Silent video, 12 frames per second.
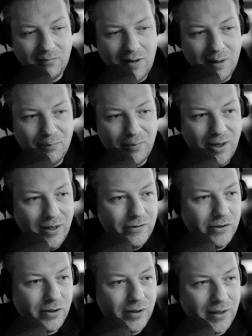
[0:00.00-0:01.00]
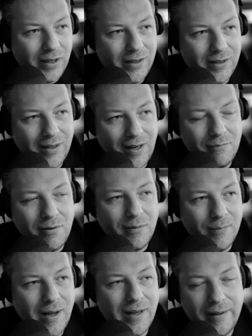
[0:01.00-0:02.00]
I'm pretty sure that
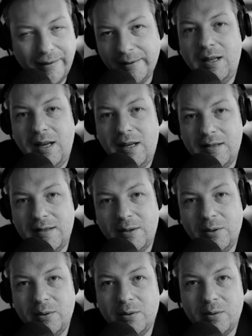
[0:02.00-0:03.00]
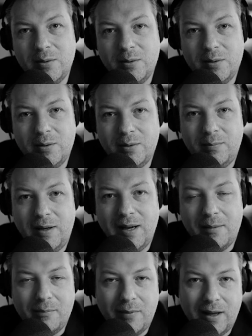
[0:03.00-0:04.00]
everybody needs to
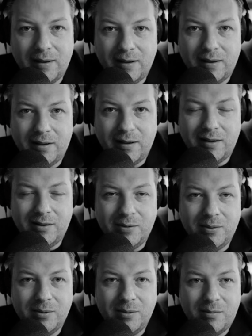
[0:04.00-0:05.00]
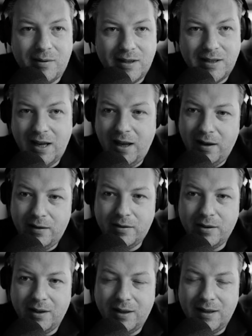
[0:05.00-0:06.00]
become better and to reskill.
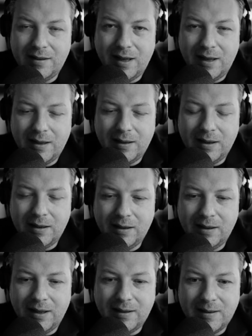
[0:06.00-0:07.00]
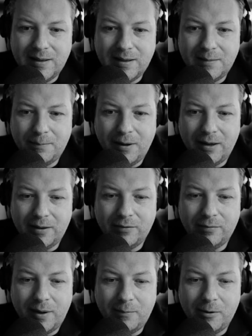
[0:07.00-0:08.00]
So I decided that that's part
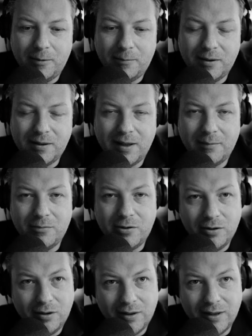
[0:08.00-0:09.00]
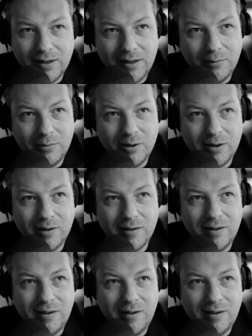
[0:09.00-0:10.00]
of my purpose, and I'm sure that the
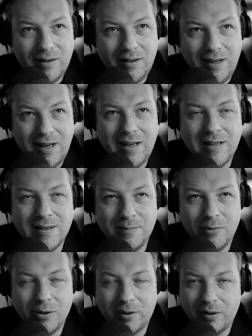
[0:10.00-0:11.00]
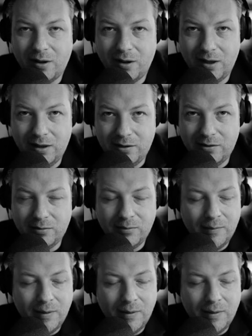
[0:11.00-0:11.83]
world needs more knowledge.